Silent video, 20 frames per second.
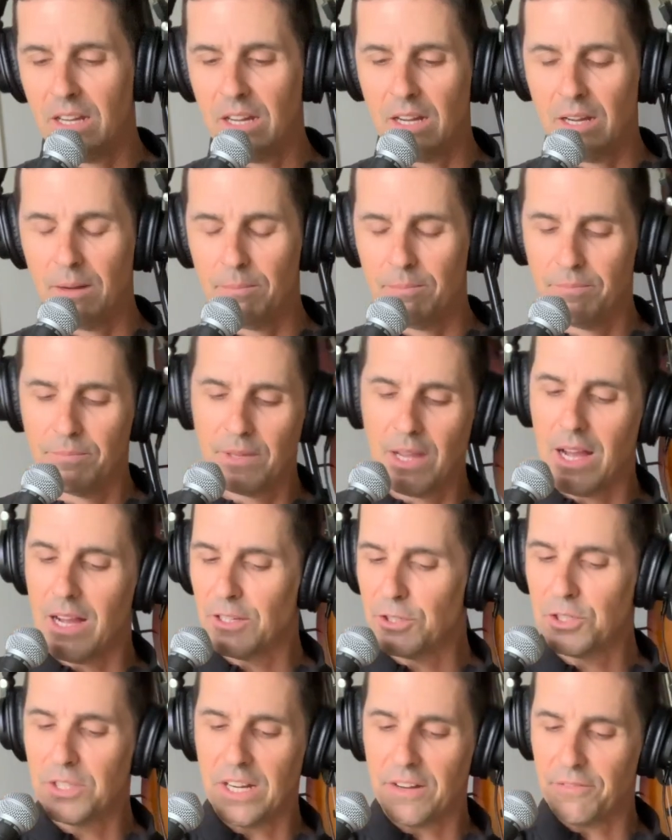then,
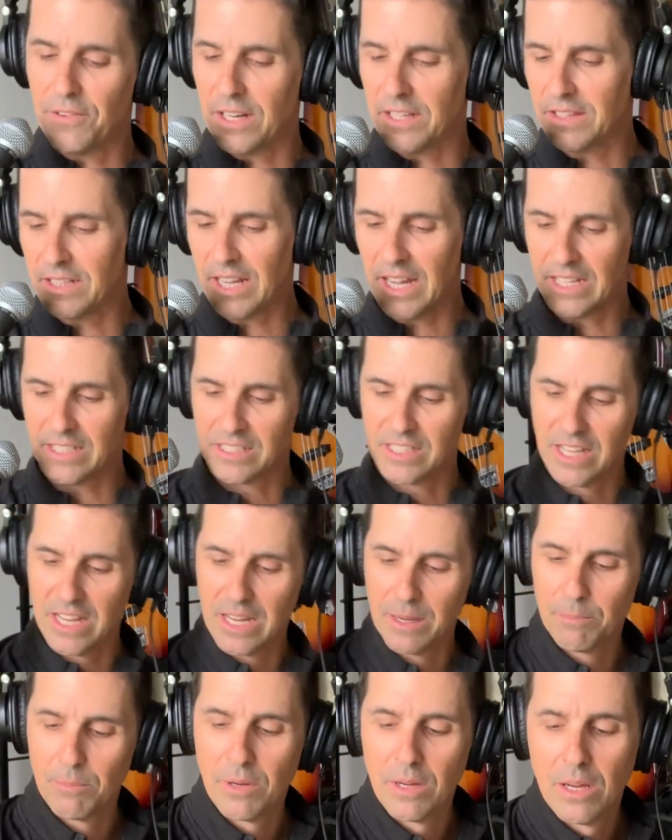I forget the guy's
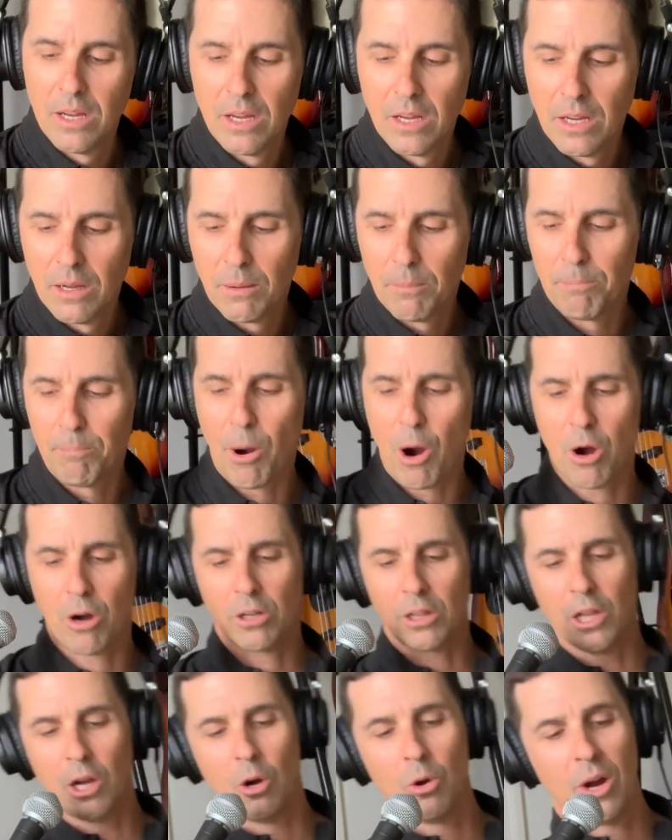name.
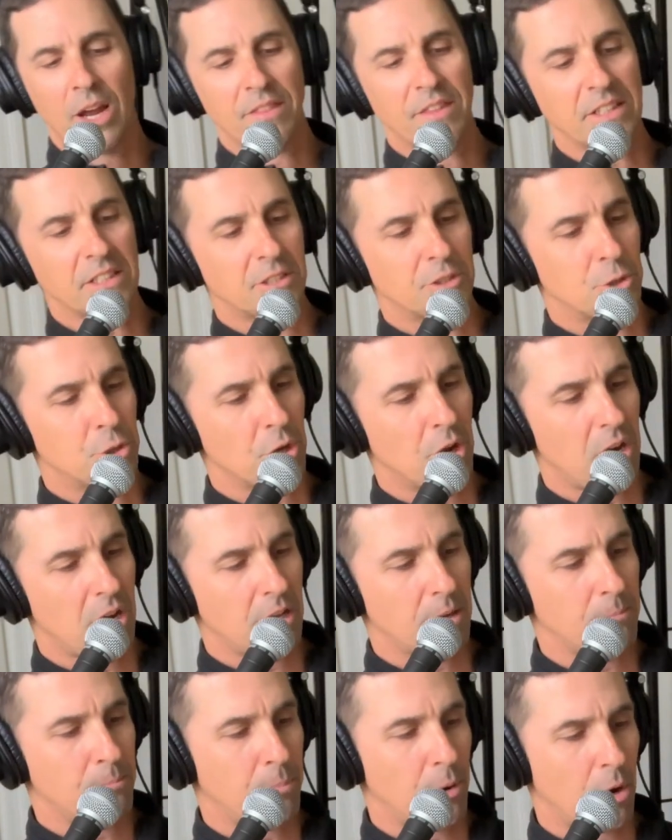Barlow, I think it's
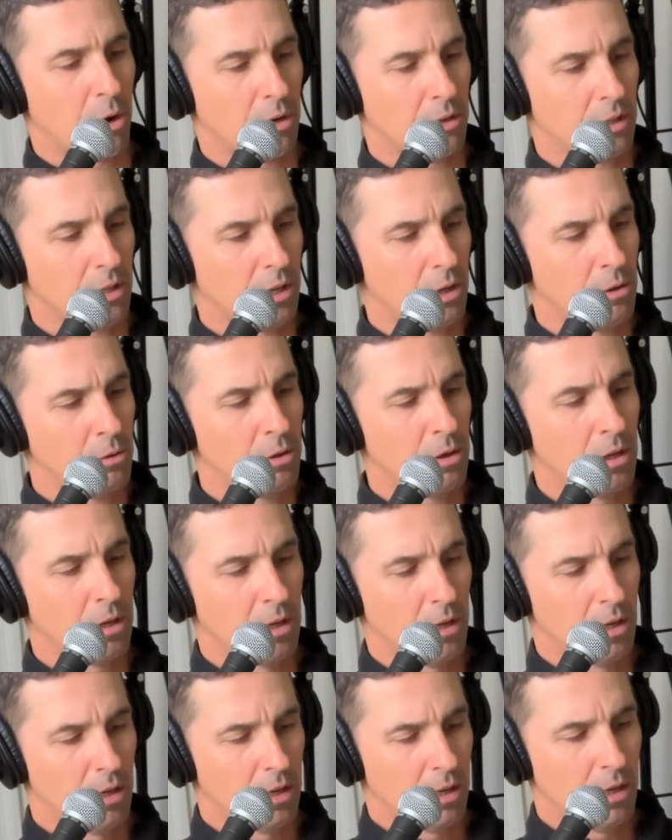John Barlow,
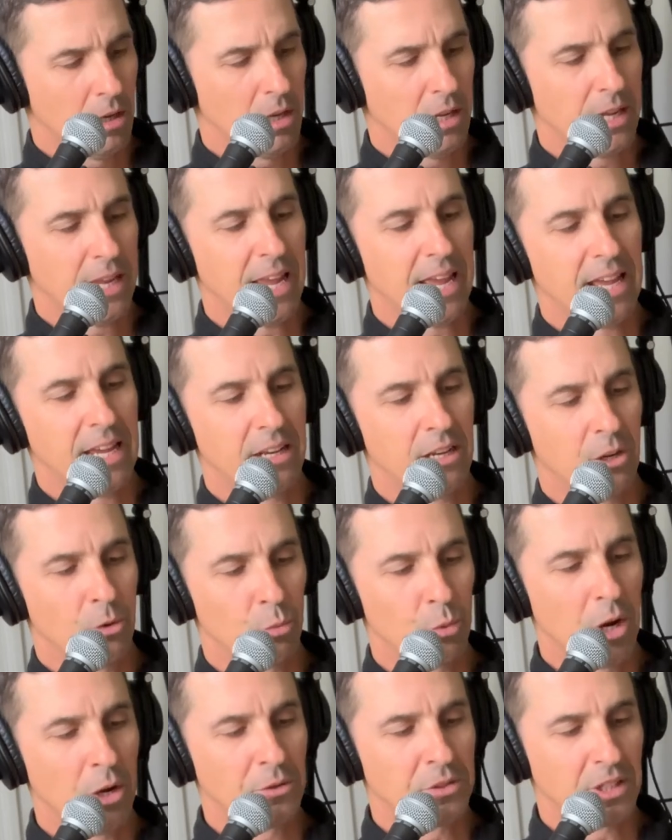and
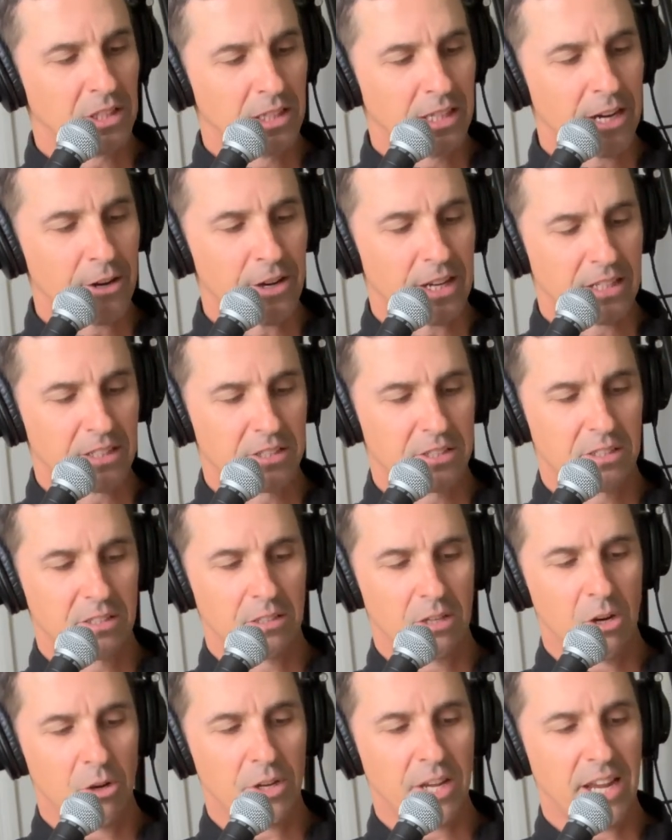wrote the
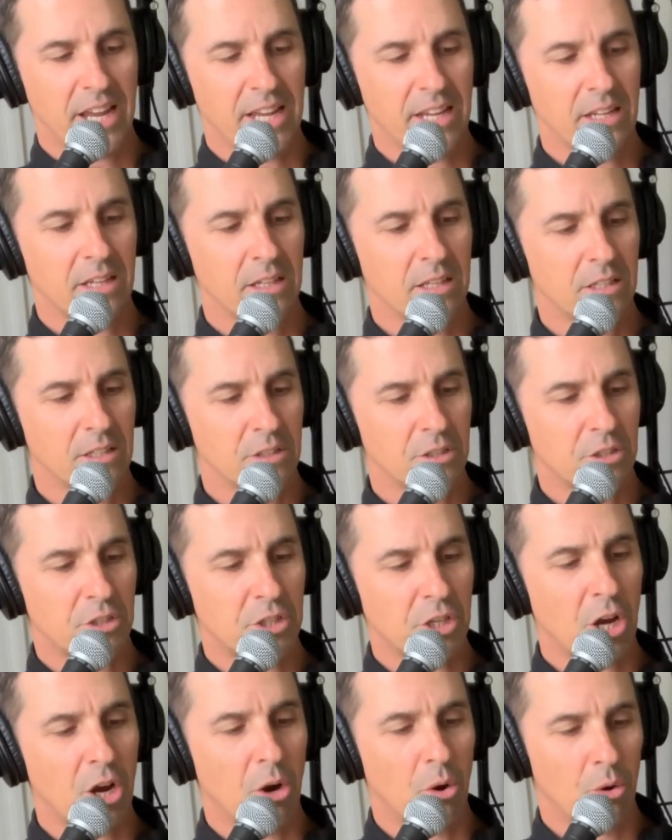lyrics, okay?
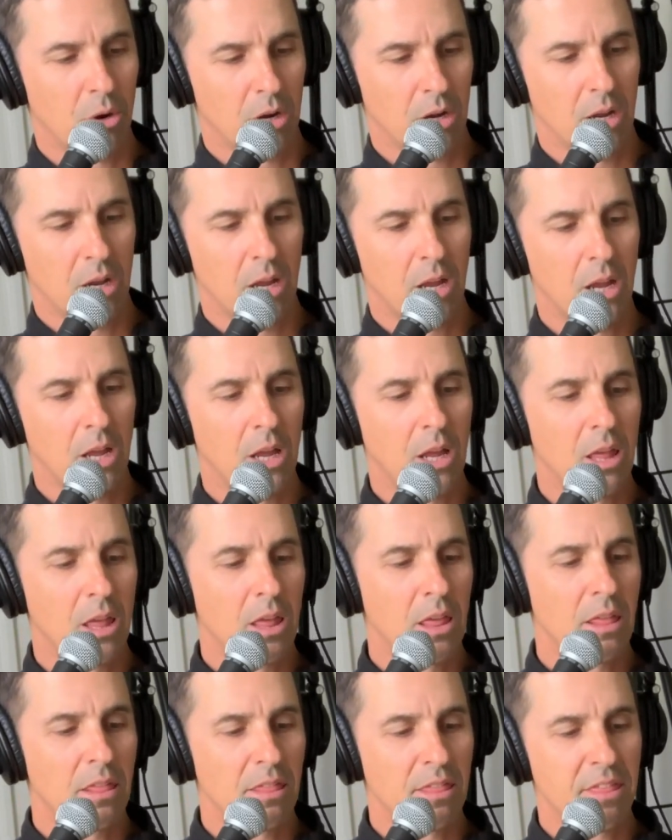So
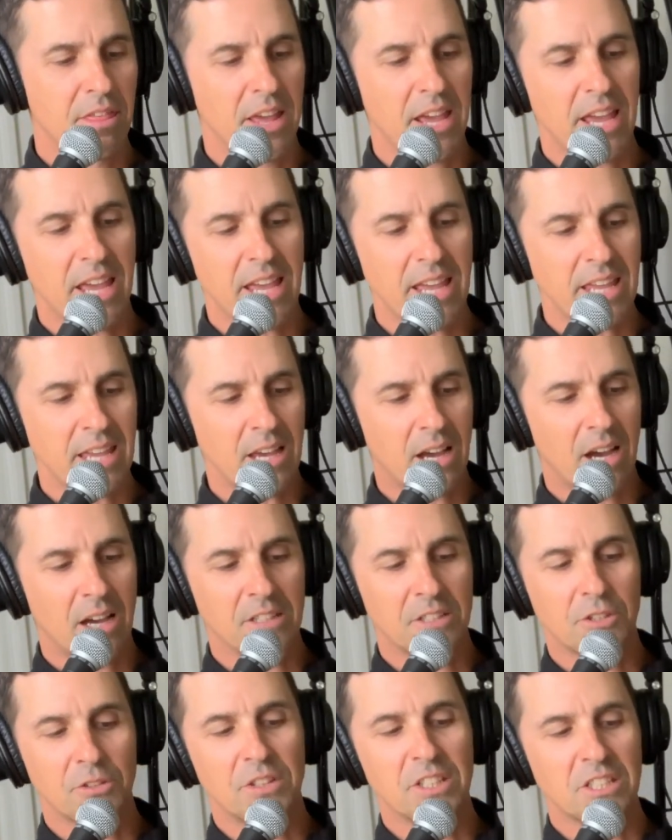
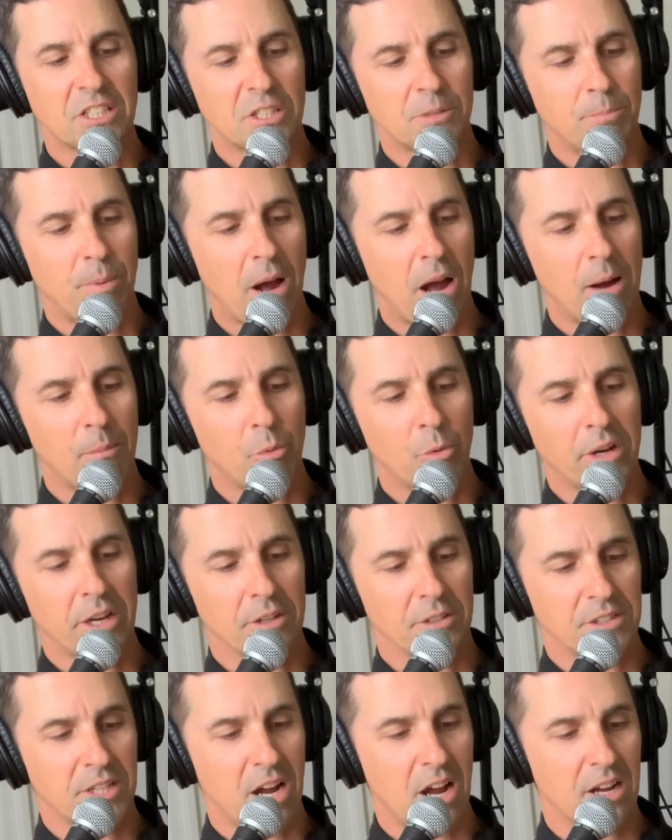this is Bob
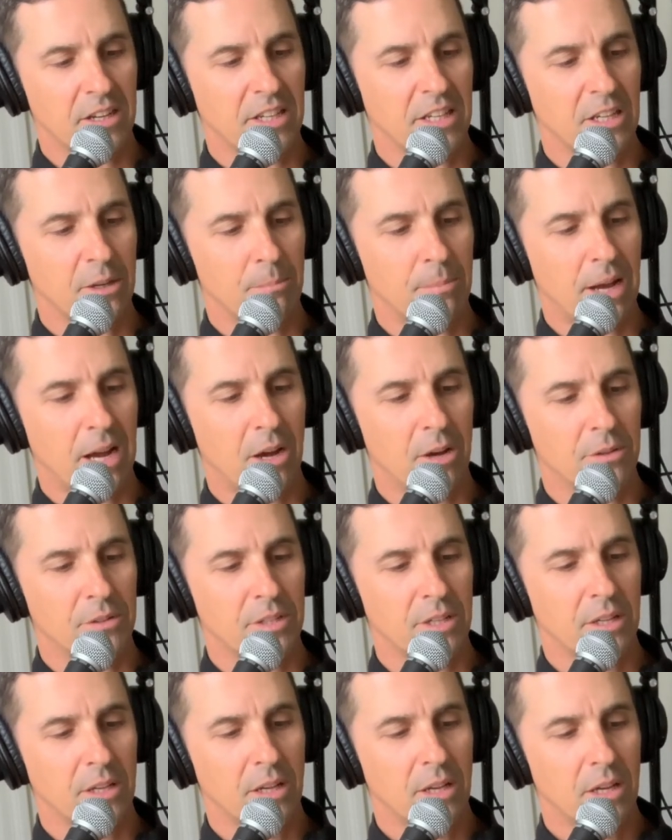Weir talking
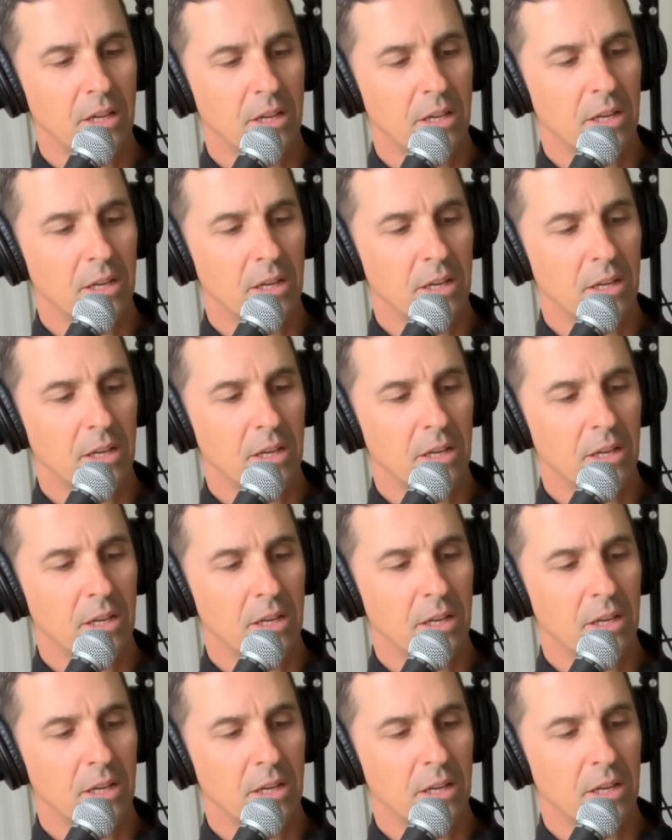about,